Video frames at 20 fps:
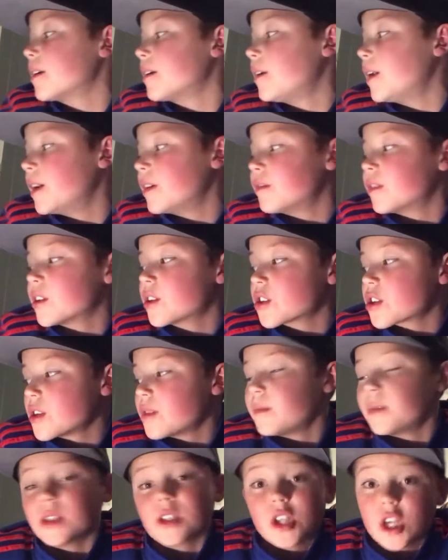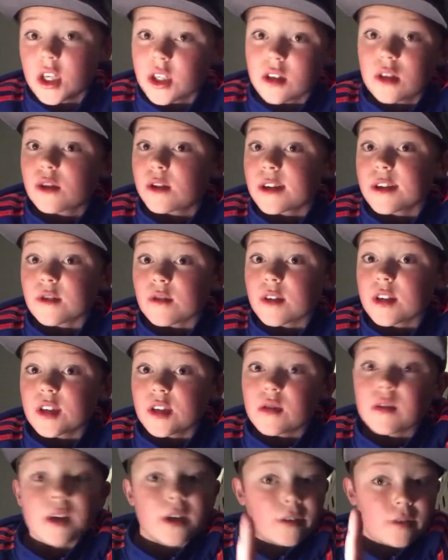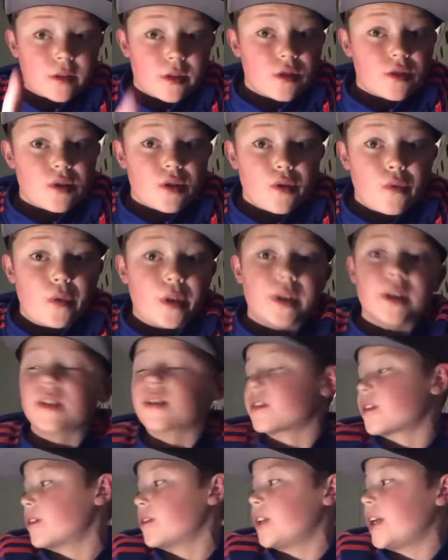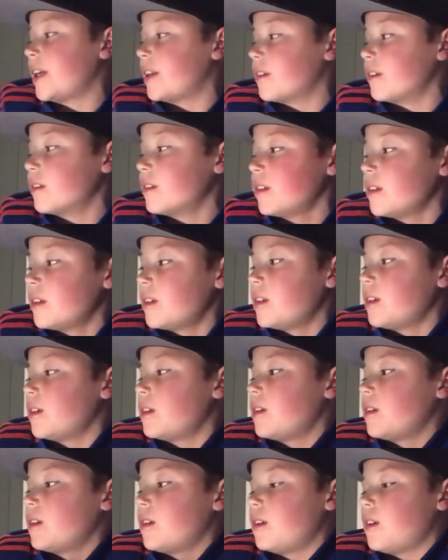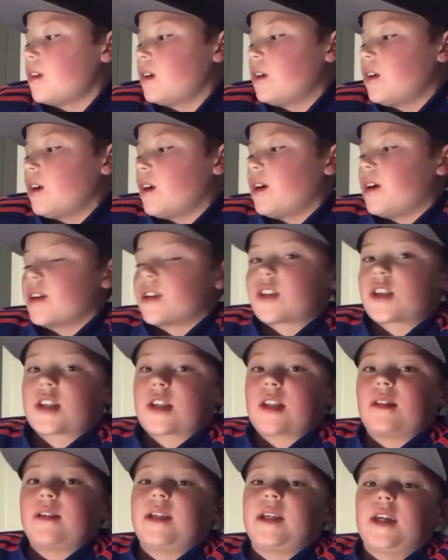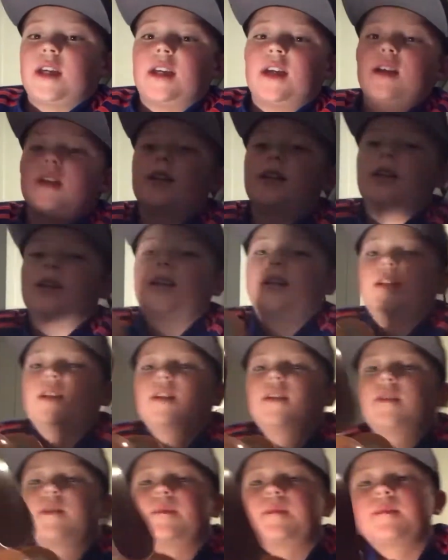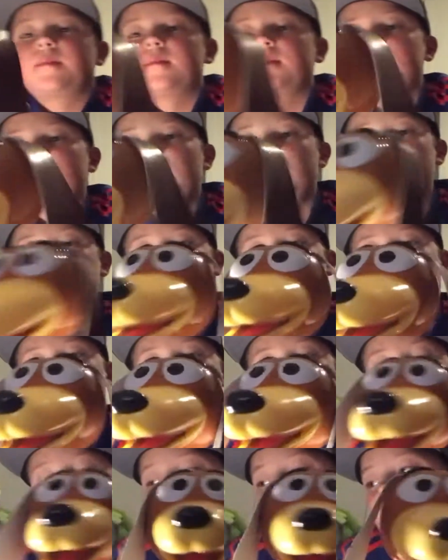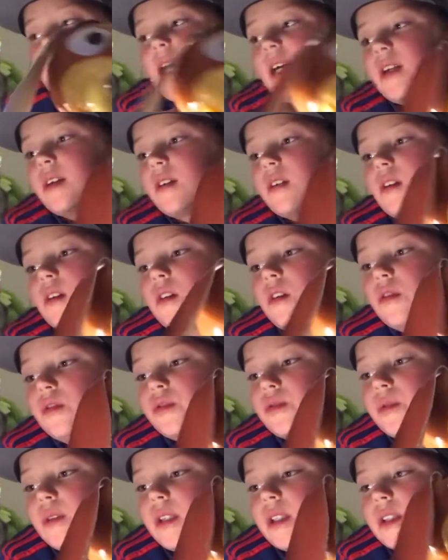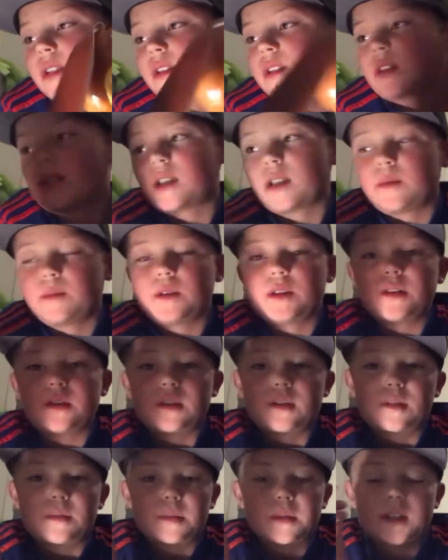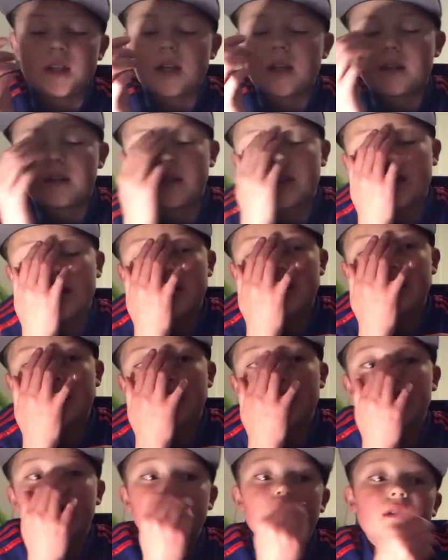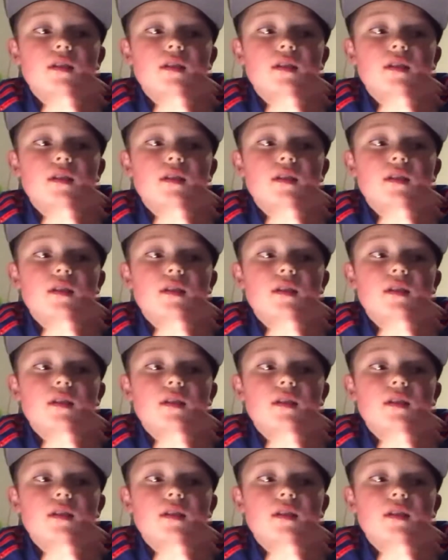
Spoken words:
Head version, but she's a Toy Story 2 character, so we'll get to her later. Slinky Dog. So I had an old one, same with the Potato Heads, but